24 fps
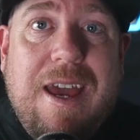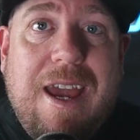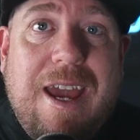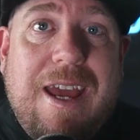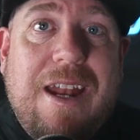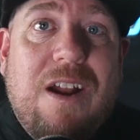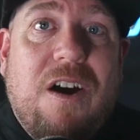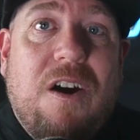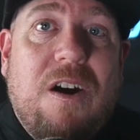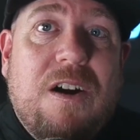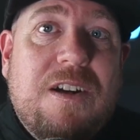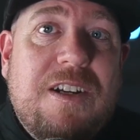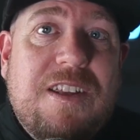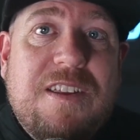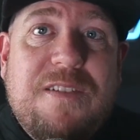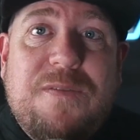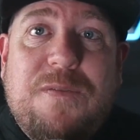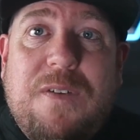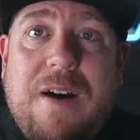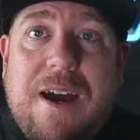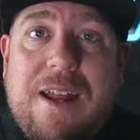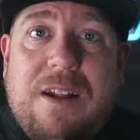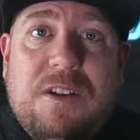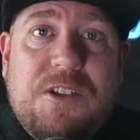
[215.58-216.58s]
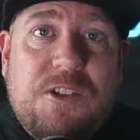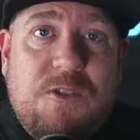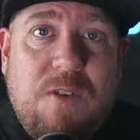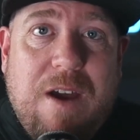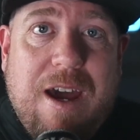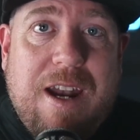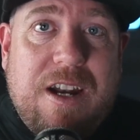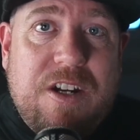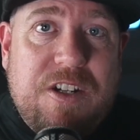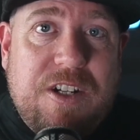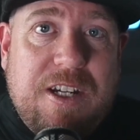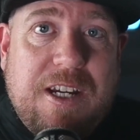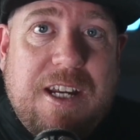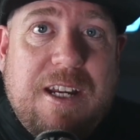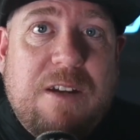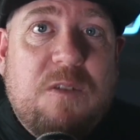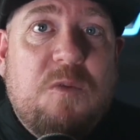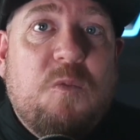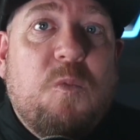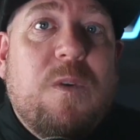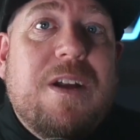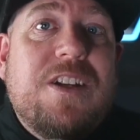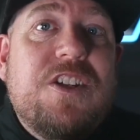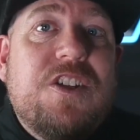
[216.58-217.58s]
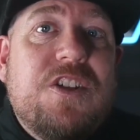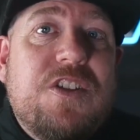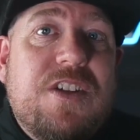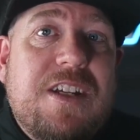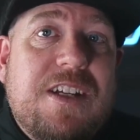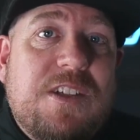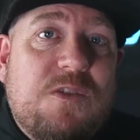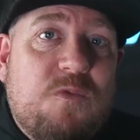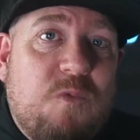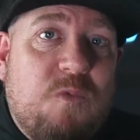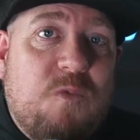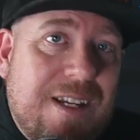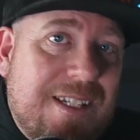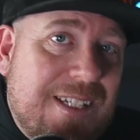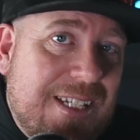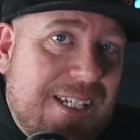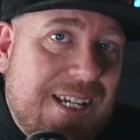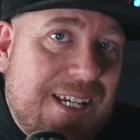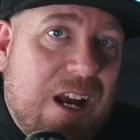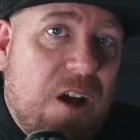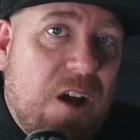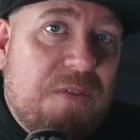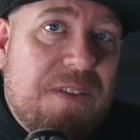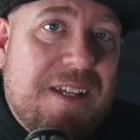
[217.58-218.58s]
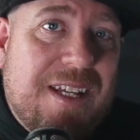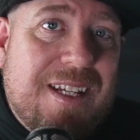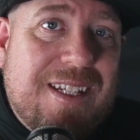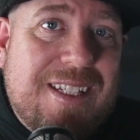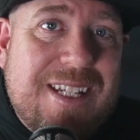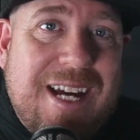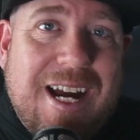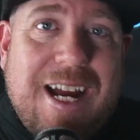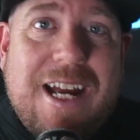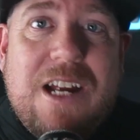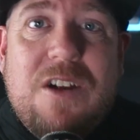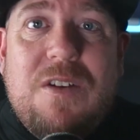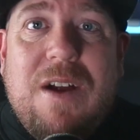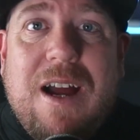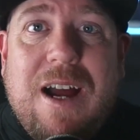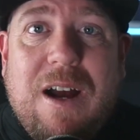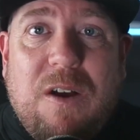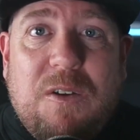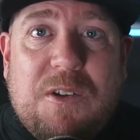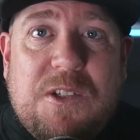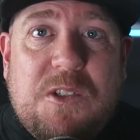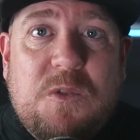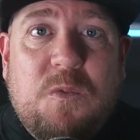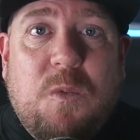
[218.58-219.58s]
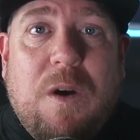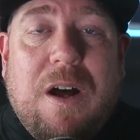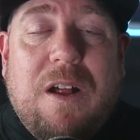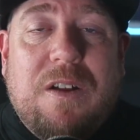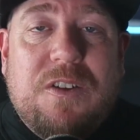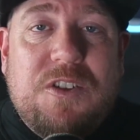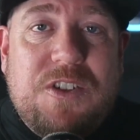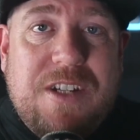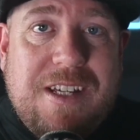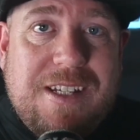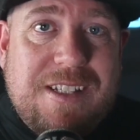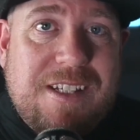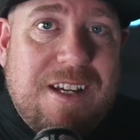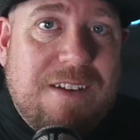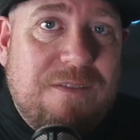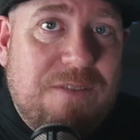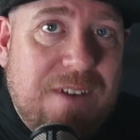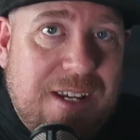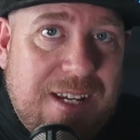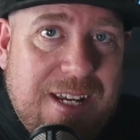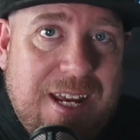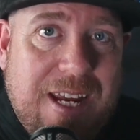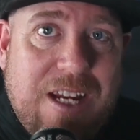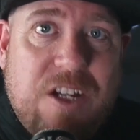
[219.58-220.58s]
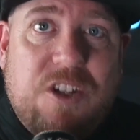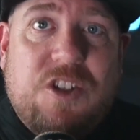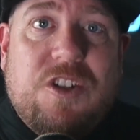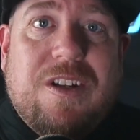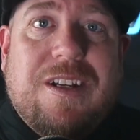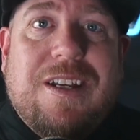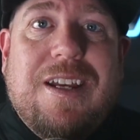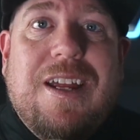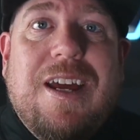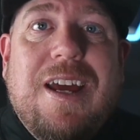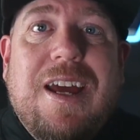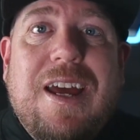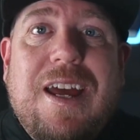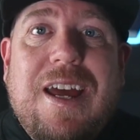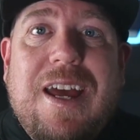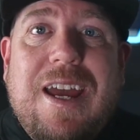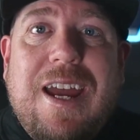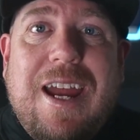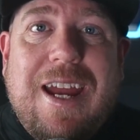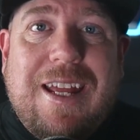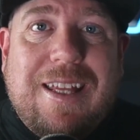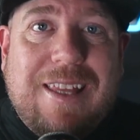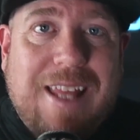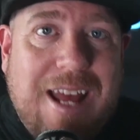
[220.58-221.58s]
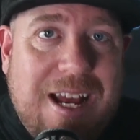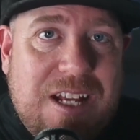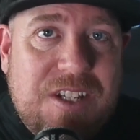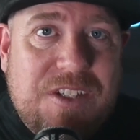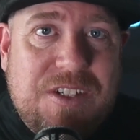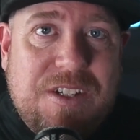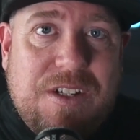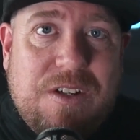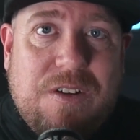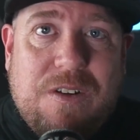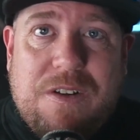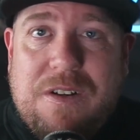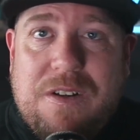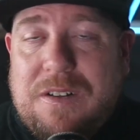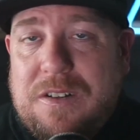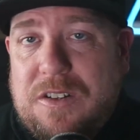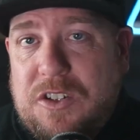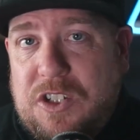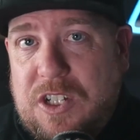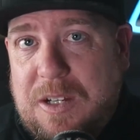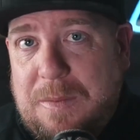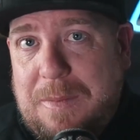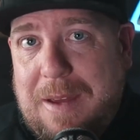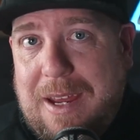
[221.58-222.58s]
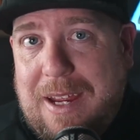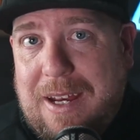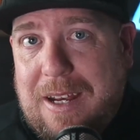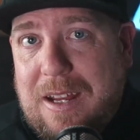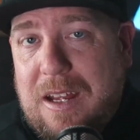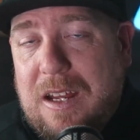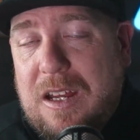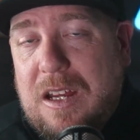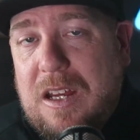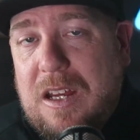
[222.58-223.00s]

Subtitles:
And on to the final strategy, in which she is renting out the entire house while she is on vacation. And last year, she made